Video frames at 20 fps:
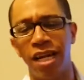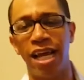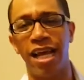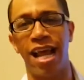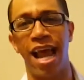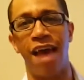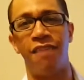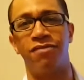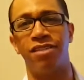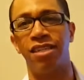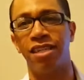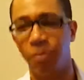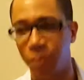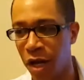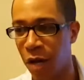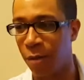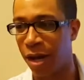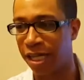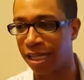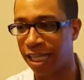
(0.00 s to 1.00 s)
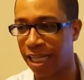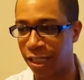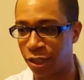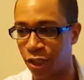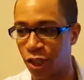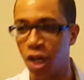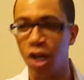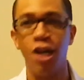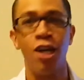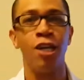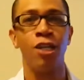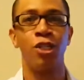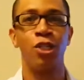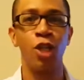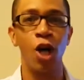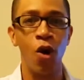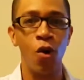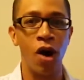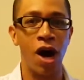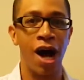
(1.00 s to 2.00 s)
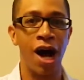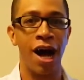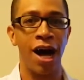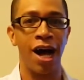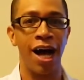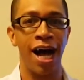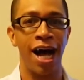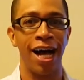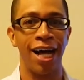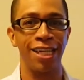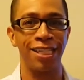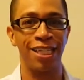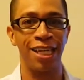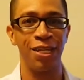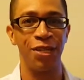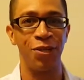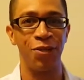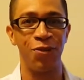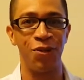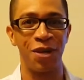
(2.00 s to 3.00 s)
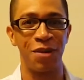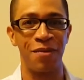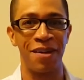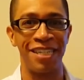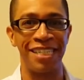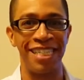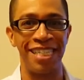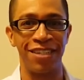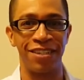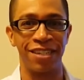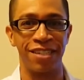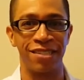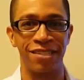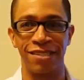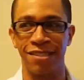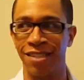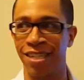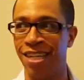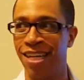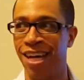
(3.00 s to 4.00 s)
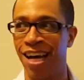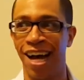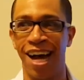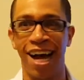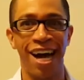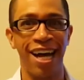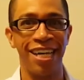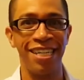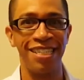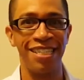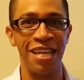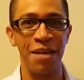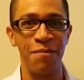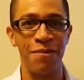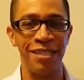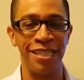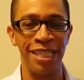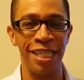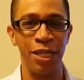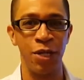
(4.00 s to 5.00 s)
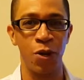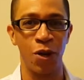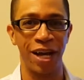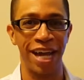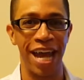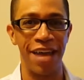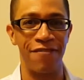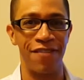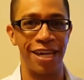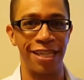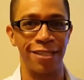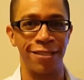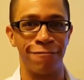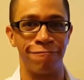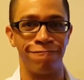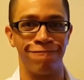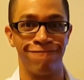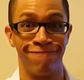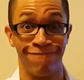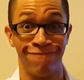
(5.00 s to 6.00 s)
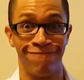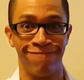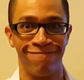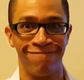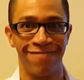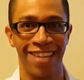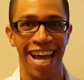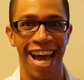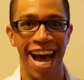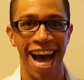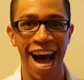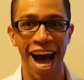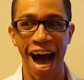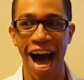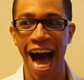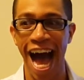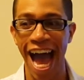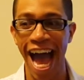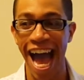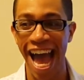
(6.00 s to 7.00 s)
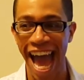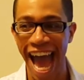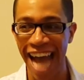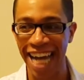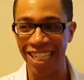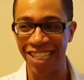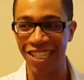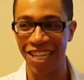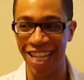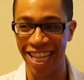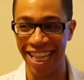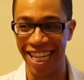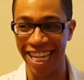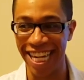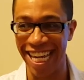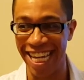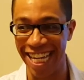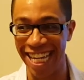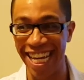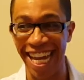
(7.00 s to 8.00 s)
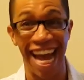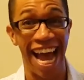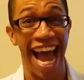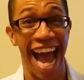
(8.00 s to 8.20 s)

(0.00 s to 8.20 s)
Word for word: day to have to email my list. So uh, I'll tell you one of my secrets. Uh, his name is Igor Kheifets. Uh, I, I actually